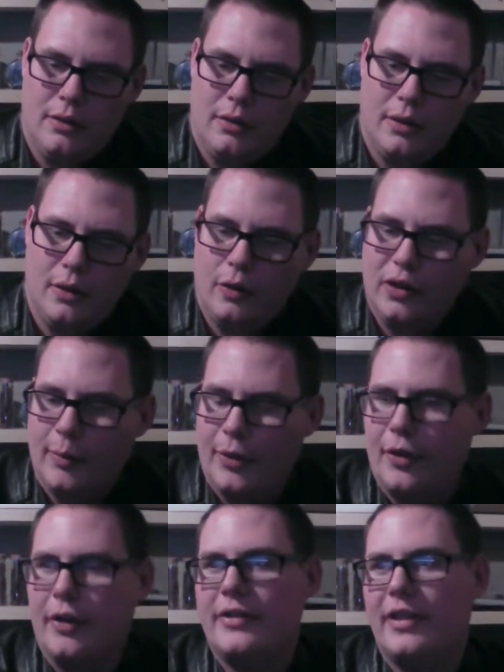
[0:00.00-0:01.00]
Good old number
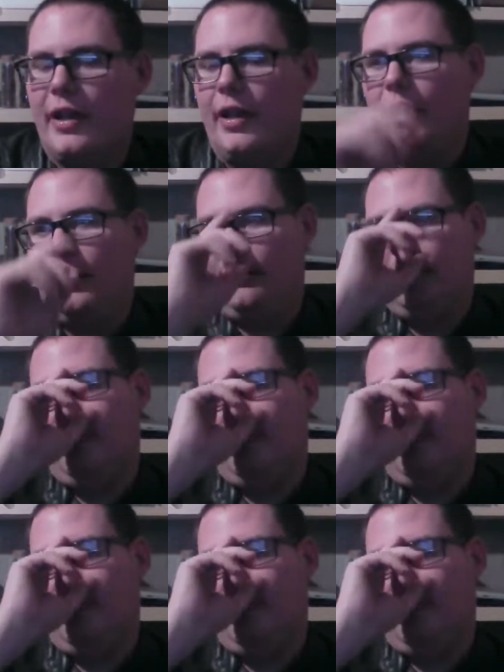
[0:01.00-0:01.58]
13.